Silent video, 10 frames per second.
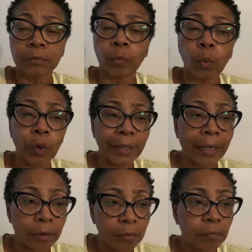worn
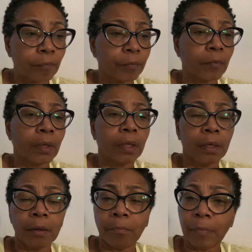out.
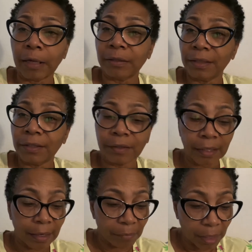My dinner
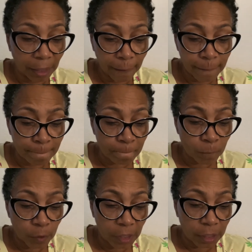that I made
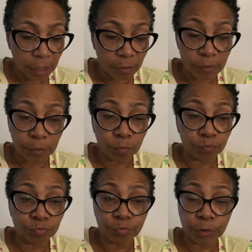um,
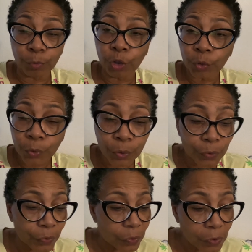some, some
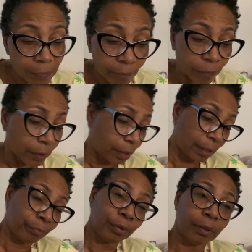noodles.
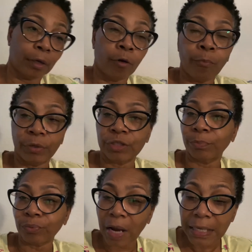I put a whole bunch
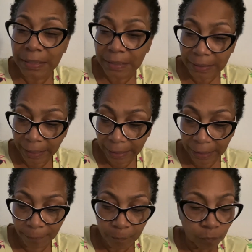of prizes in
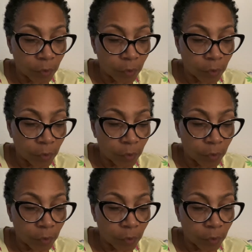it.